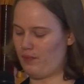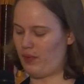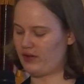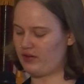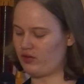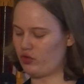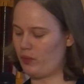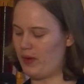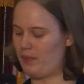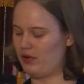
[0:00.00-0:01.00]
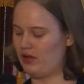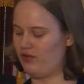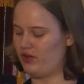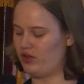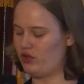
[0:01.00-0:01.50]
Bisexual people
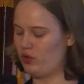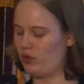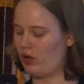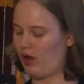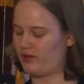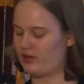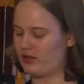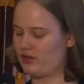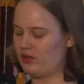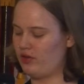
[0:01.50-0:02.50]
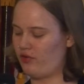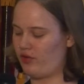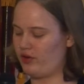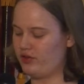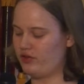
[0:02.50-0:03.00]
live in two closets.
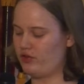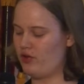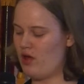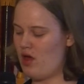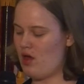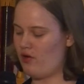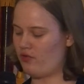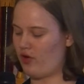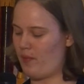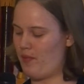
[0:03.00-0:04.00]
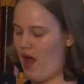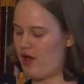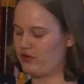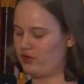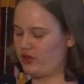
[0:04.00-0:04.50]
First, from
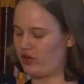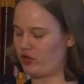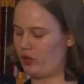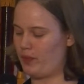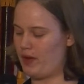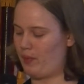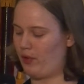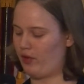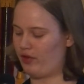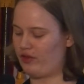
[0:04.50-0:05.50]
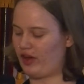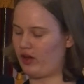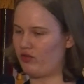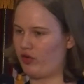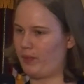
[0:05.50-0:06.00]
heterosexual people, the
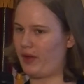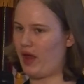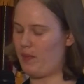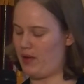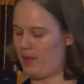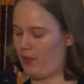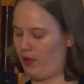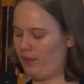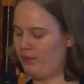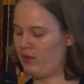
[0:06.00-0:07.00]
second from gay people.